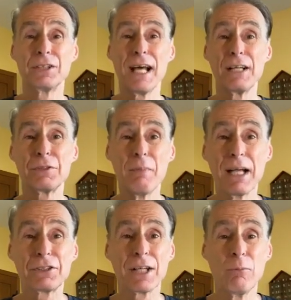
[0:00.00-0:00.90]
Today is
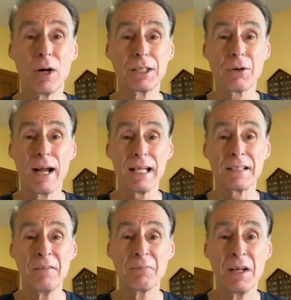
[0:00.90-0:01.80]
Make Someone
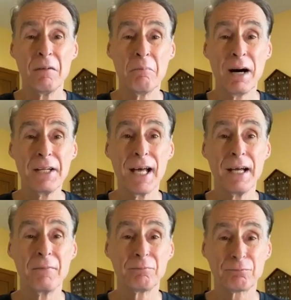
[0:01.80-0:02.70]
Great
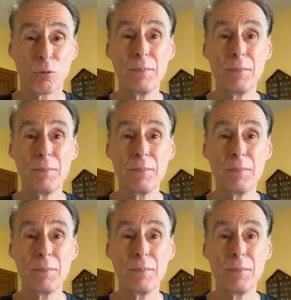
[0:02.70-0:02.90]
Monday.